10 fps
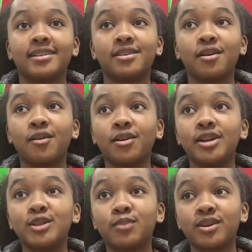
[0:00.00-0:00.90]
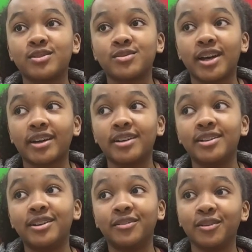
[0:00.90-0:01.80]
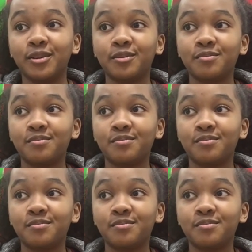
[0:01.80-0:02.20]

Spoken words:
So each person was like a different,